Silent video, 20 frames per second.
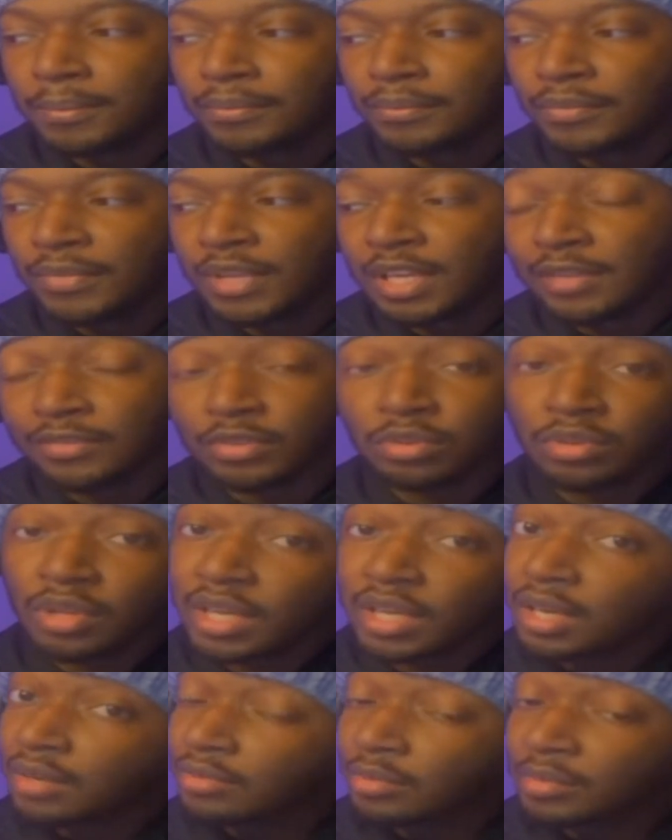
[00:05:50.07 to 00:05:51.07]
if you look at
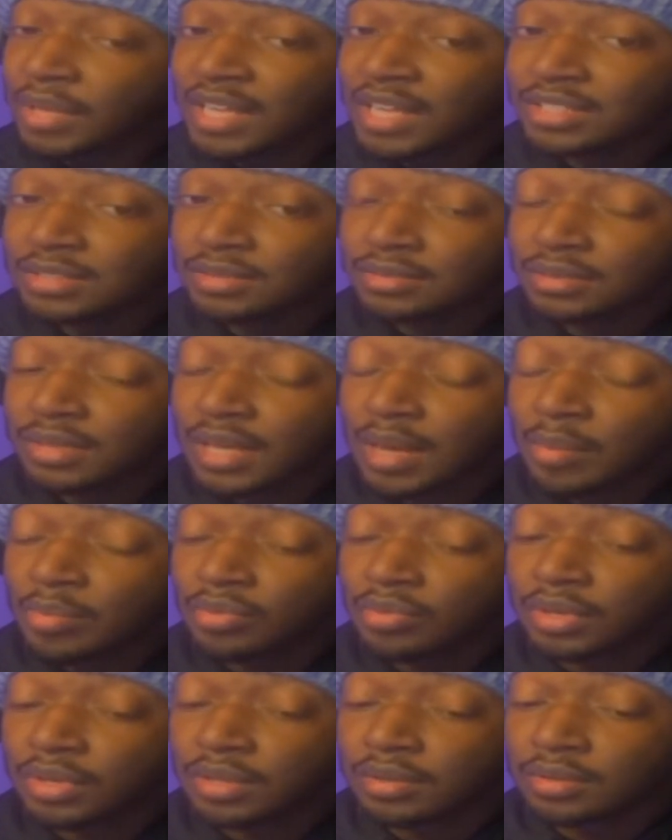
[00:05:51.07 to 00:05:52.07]
it from that
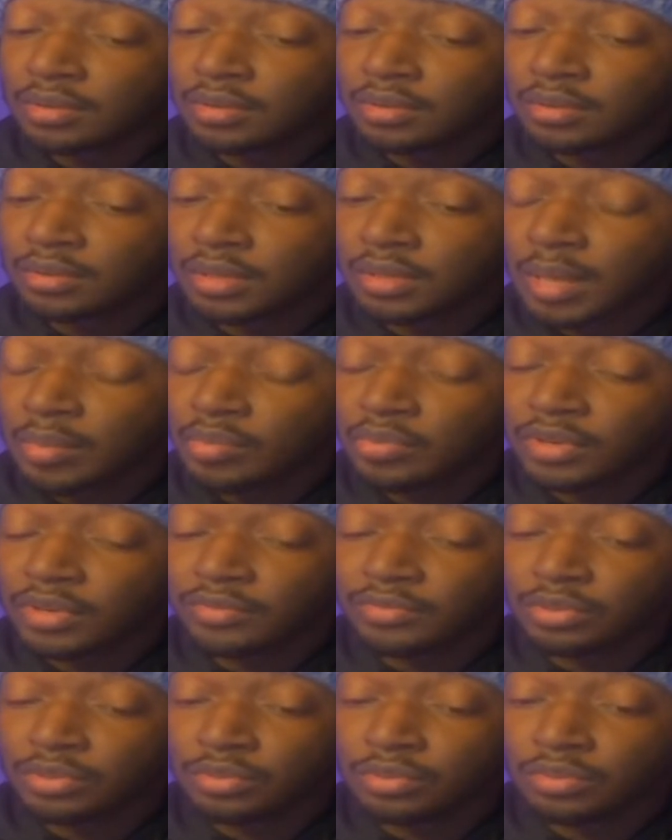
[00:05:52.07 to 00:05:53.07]
point of
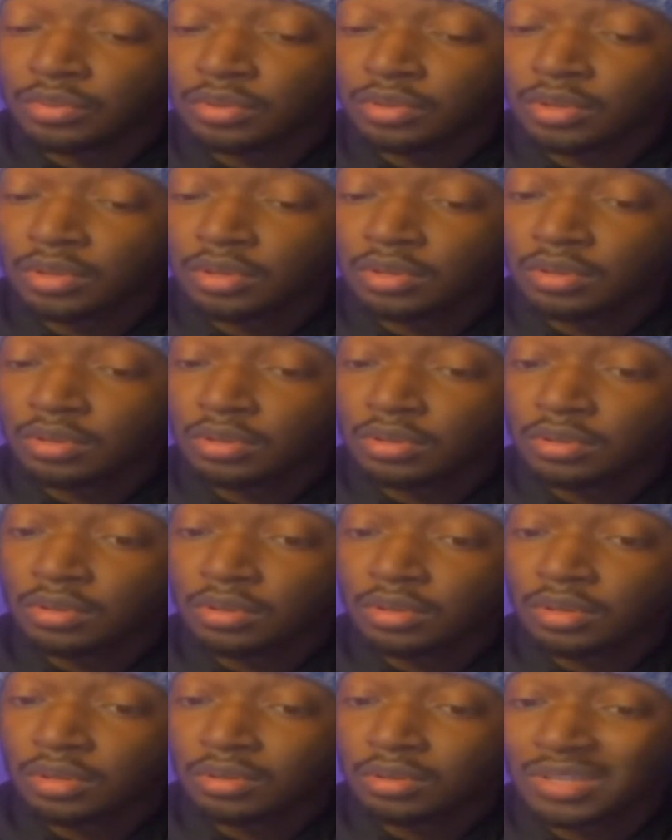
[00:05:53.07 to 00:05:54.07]
view,
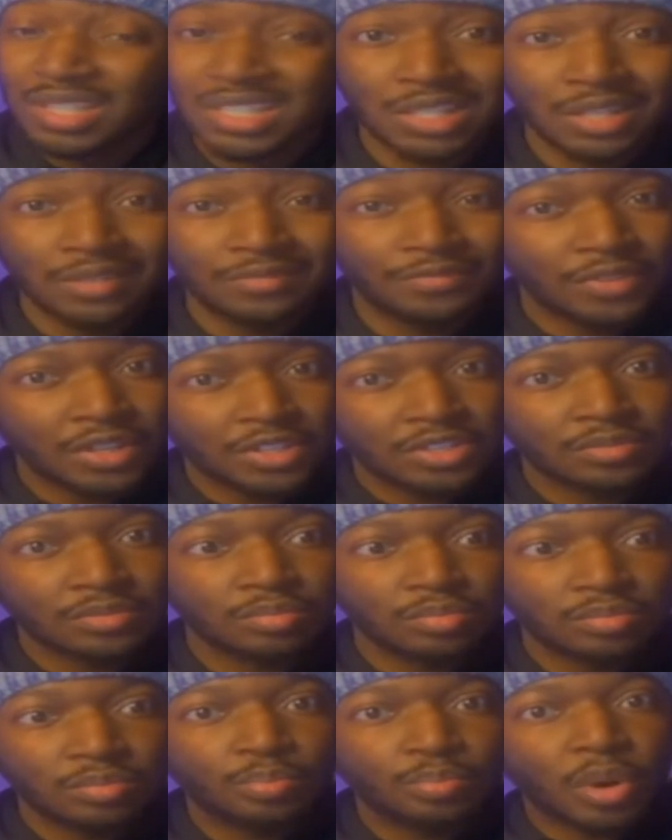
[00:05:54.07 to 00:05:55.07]
she
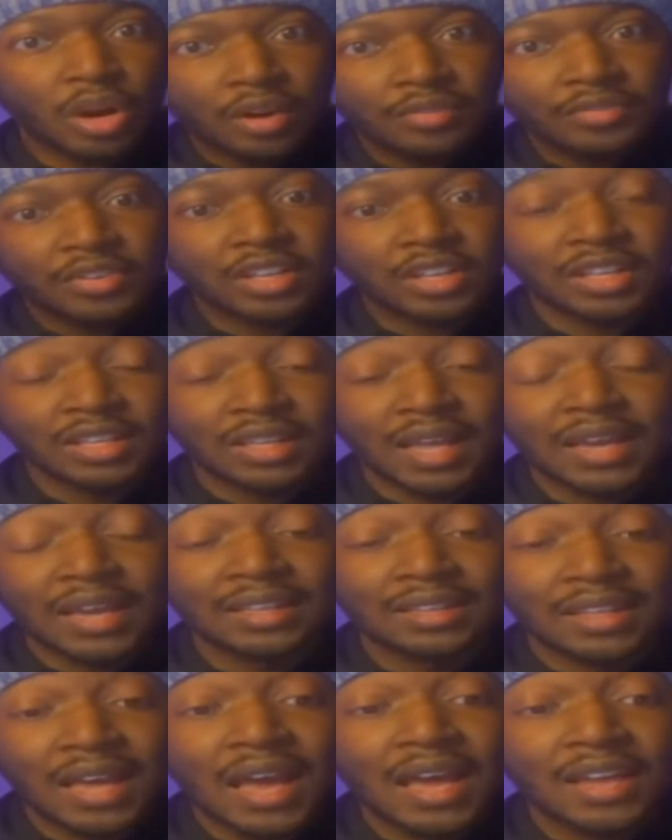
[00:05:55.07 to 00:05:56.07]
fits perfectly. Like
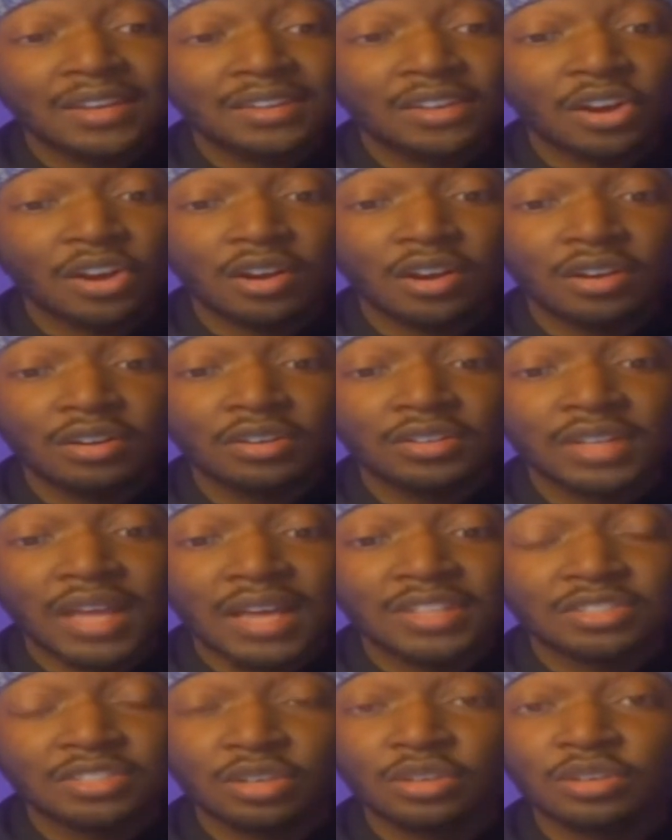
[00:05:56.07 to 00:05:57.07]
that's
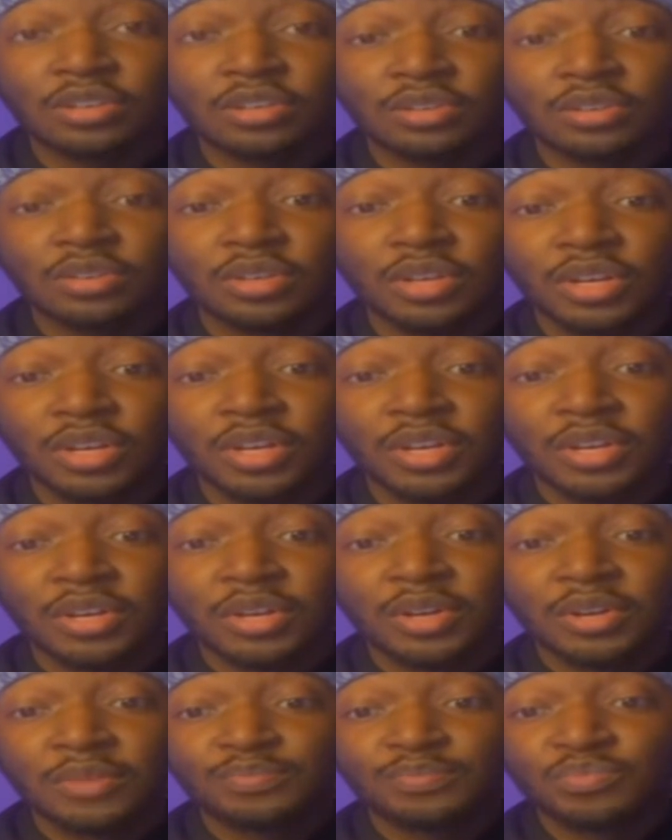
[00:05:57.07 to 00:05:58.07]
her
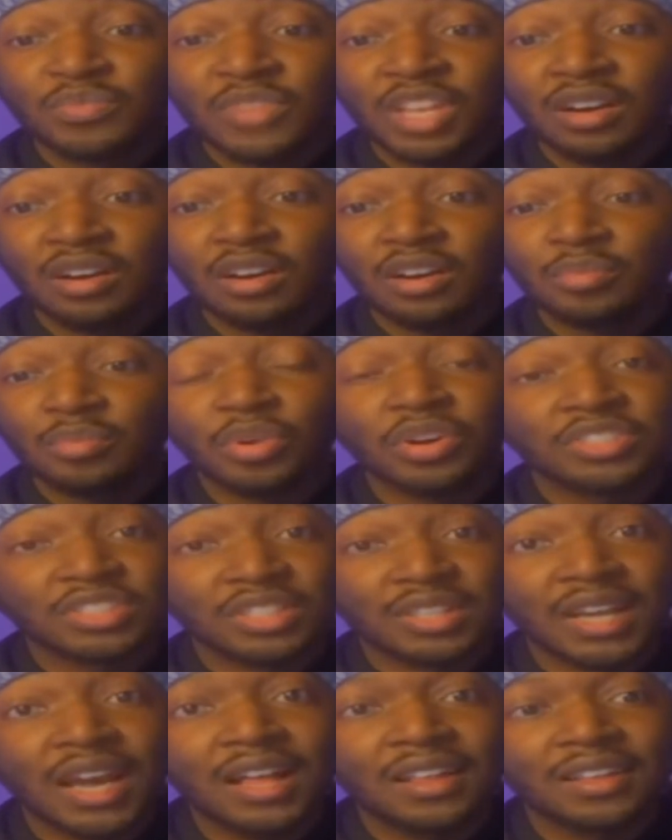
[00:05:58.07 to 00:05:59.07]

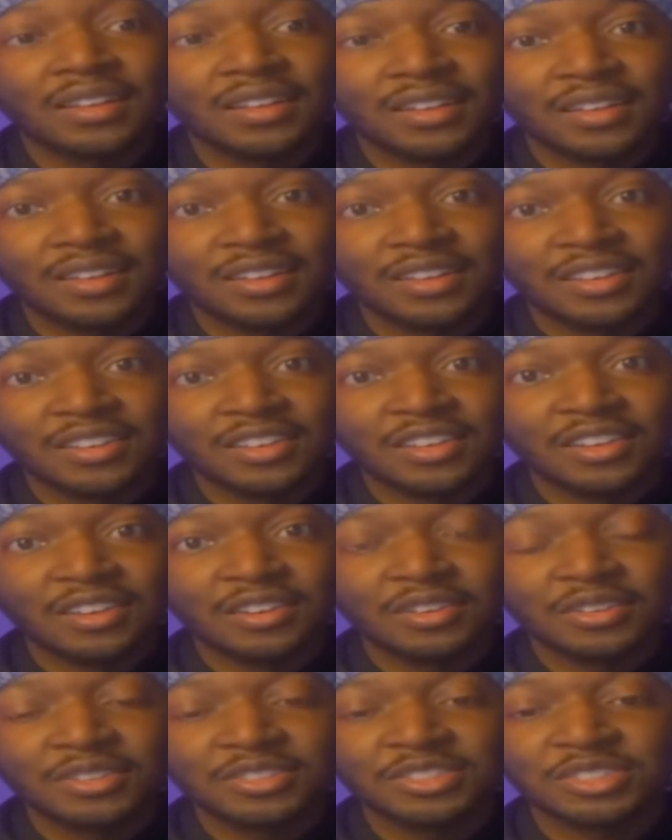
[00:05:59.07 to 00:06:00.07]
personality,
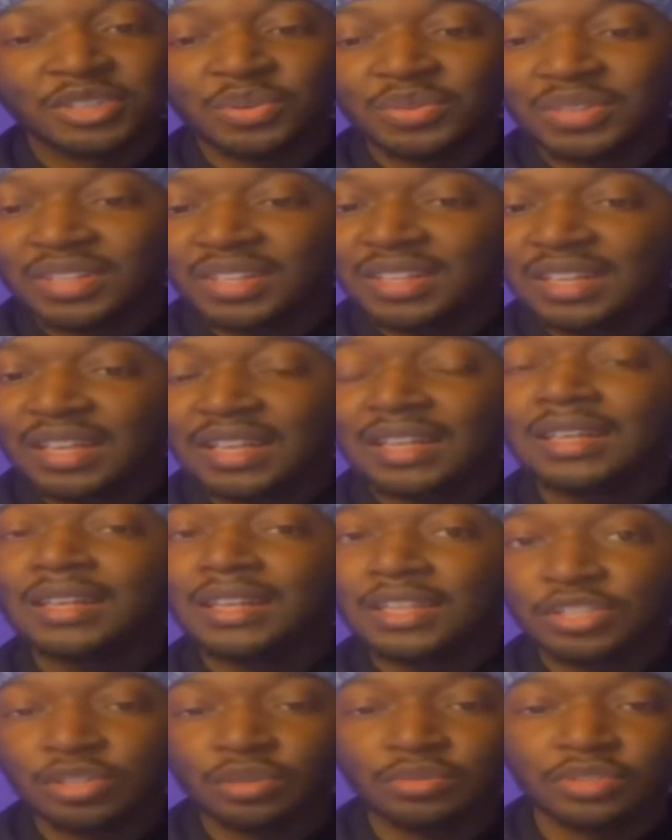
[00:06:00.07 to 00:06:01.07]
So and then they
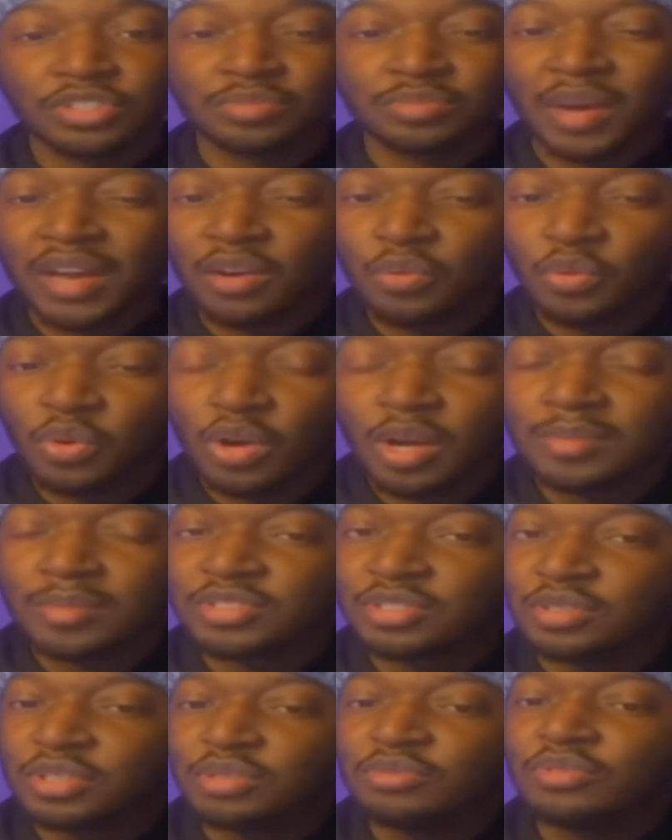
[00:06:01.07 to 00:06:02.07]
showed the spider web, so
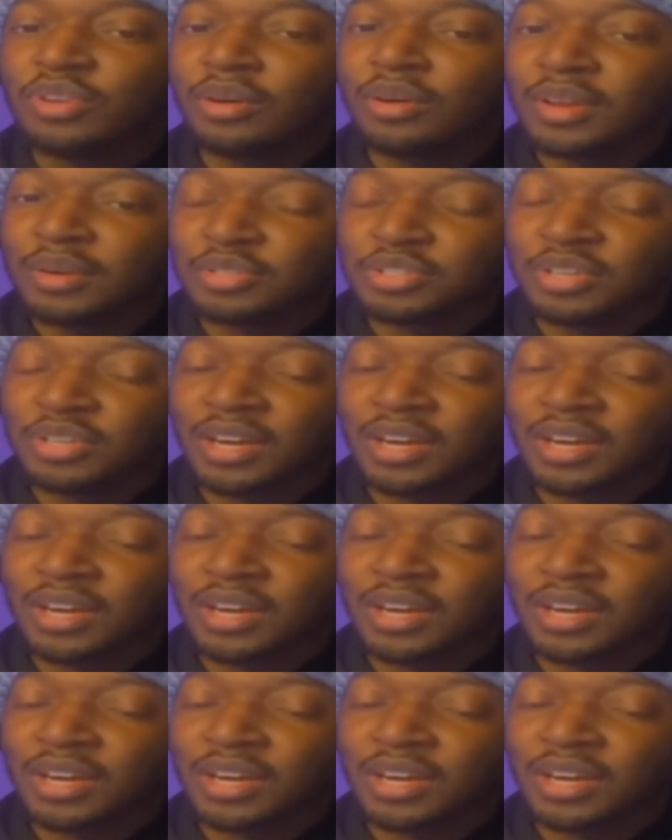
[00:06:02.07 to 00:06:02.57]
they were trying to